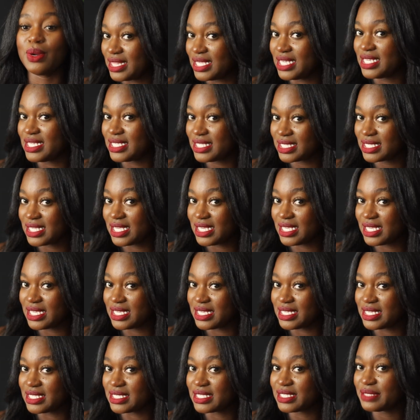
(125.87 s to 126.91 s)
This
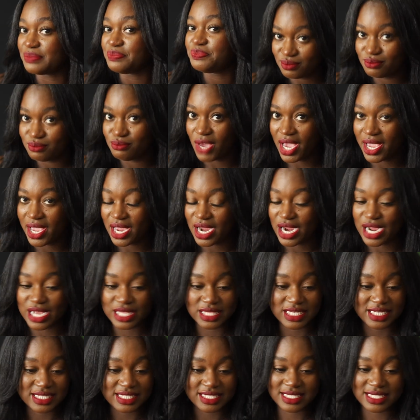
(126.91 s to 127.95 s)
is my hair.
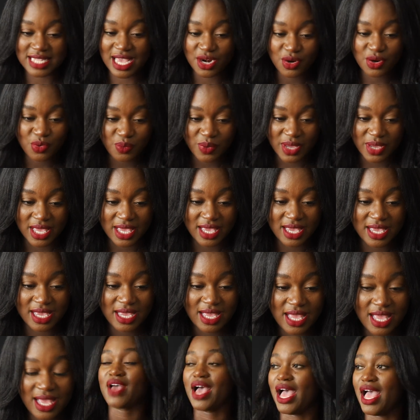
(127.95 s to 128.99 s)
This is not a wig.
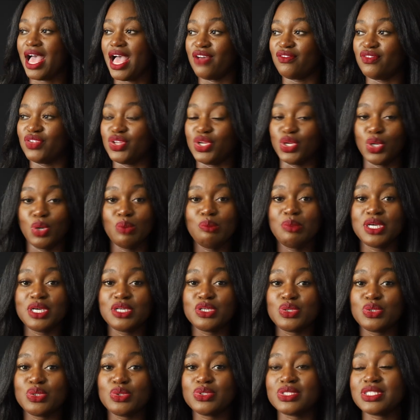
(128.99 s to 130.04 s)
I have no
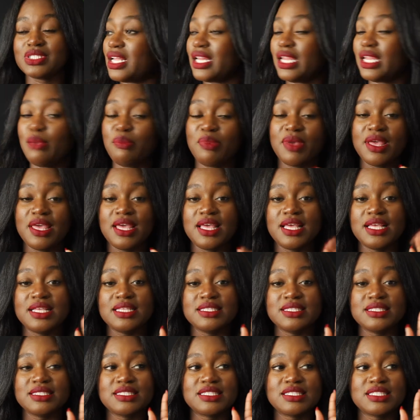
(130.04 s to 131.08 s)
bundles,
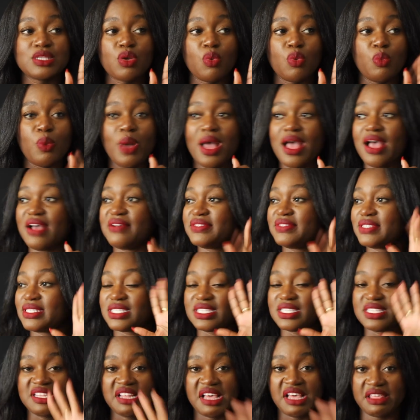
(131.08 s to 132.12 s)
clip-ins, wefts,
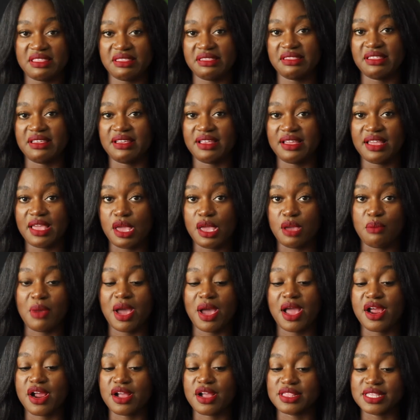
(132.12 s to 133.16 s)
nothing in my
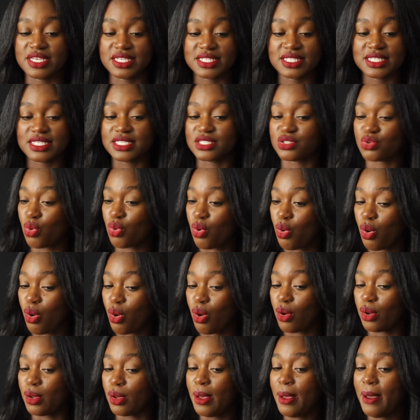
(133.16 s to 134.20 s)
hair. This is
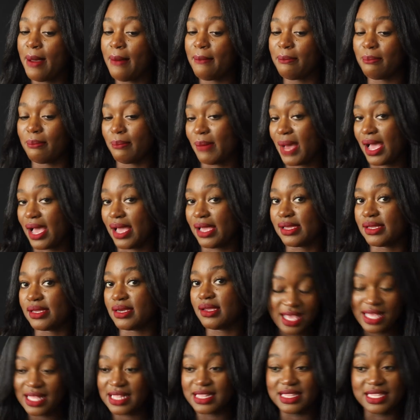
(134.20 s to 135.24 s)
all mine.
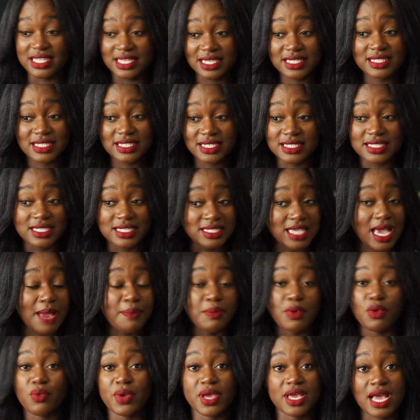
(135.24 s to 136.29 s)
This is the type
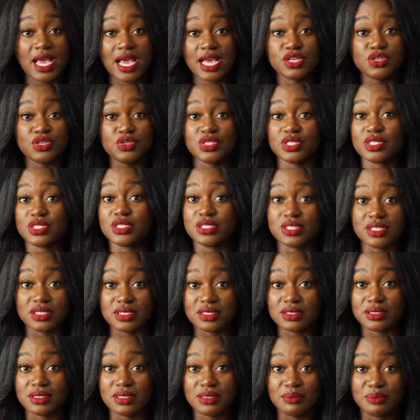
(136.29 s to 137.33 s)
of wig I used
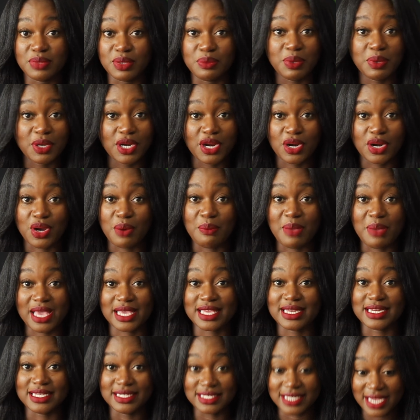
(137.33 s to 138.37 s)
to be putting on back
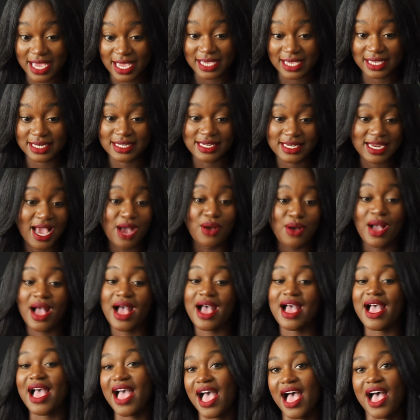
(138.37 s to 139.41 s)
in the day. Now I
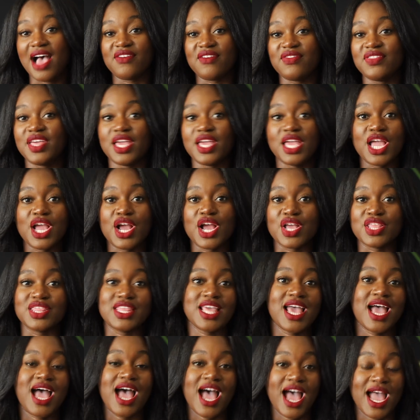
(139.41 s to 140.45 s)
have the hair
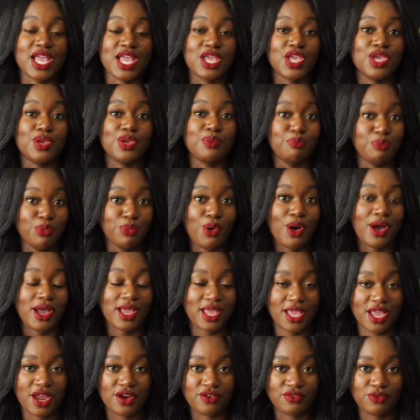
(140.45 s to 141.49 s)
that I bought
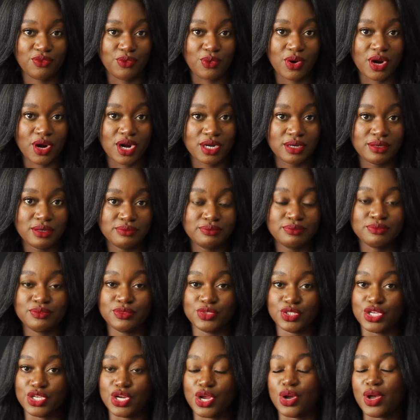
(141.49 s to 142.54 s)
hair for,
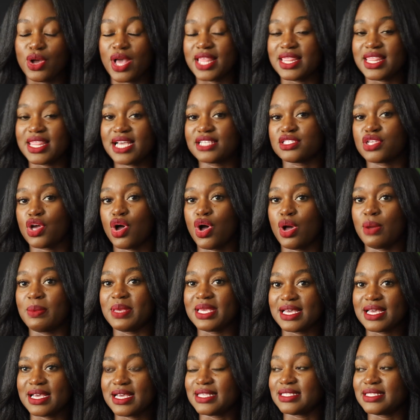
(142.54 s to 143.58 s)
you know, and that's all
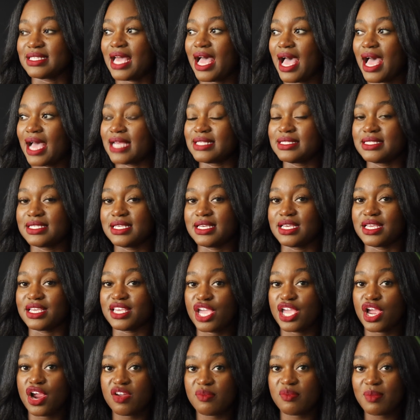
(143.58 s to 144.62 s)
because I took
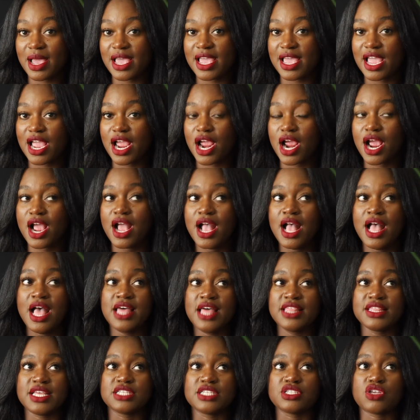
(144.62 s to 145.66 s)
care of my hair.
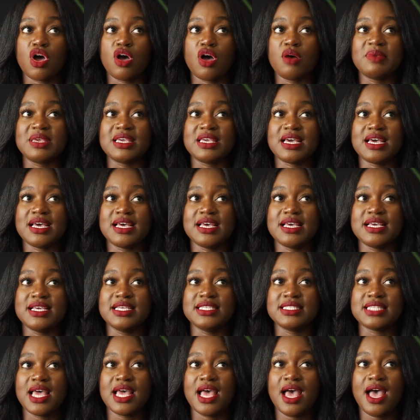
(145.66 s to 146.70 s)
That's all because
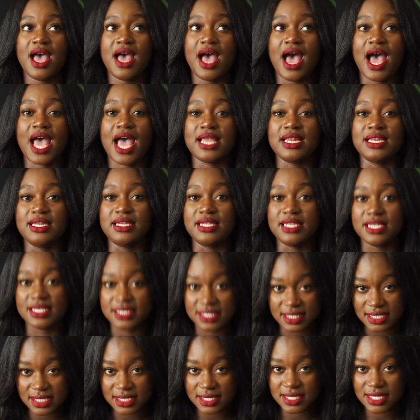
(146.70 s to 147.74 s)
I
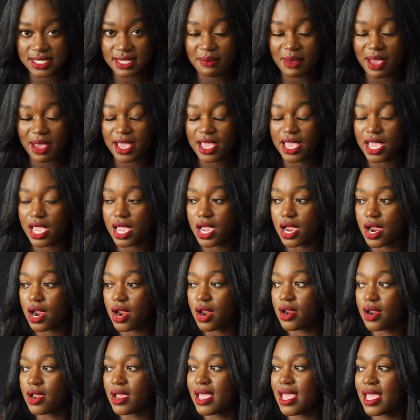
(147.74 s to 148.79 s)
listened to my
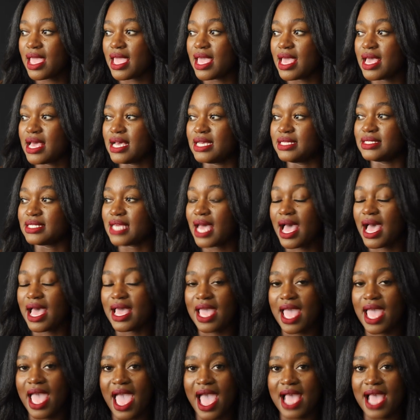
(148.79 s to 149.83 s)
hair and I
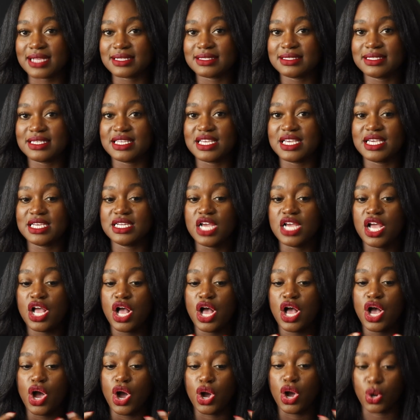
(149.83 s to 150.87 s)
acted
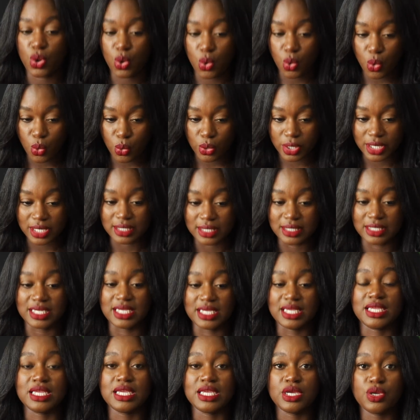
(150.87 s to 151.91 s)

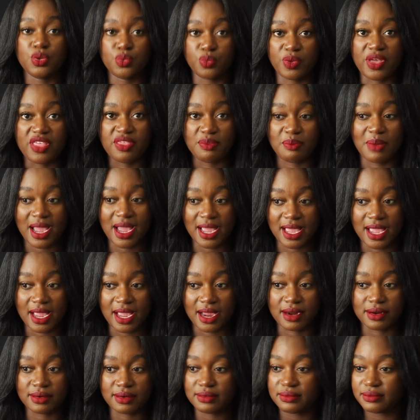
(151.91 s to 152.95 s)
accordingly with my
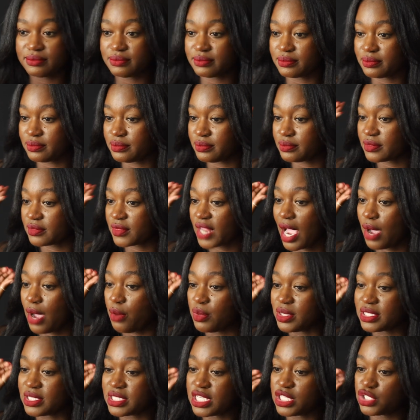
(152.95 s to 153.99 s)
hair. I
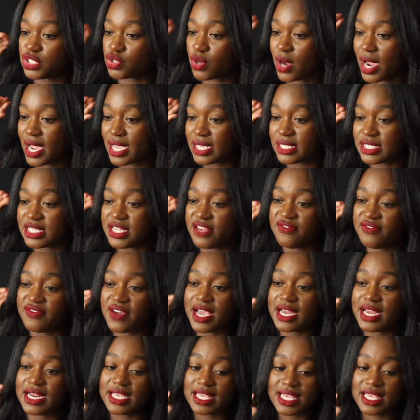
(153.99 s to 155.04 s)
wasn't trying to
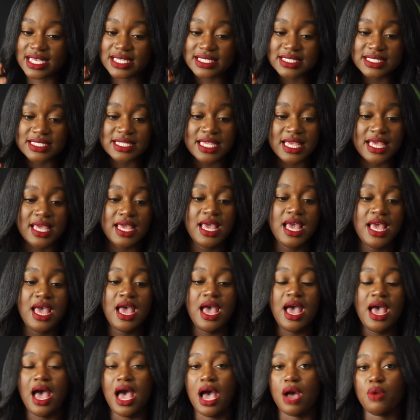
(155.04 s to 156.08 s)
fight against it.
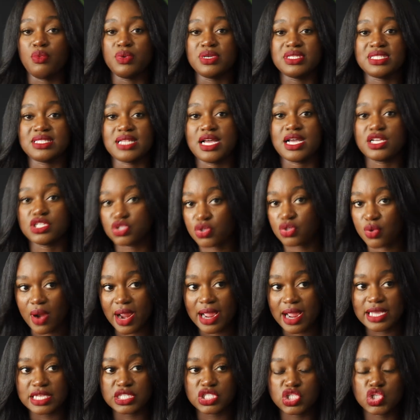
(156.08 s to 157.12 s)
I was not
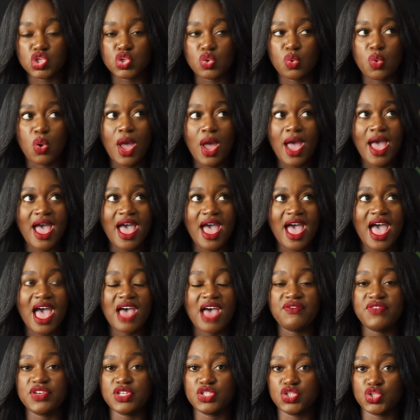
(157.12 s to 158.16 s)
trying to
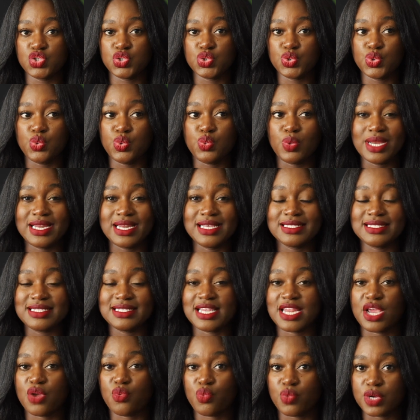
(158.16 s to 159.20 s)
have it do what it
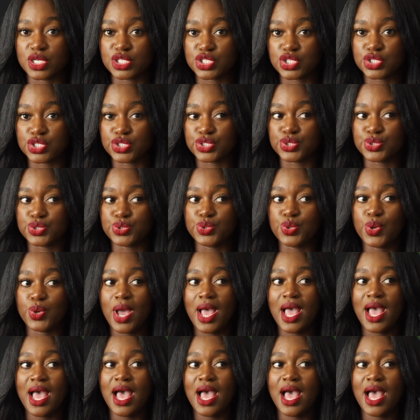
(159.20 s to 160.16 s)
didn't want to do.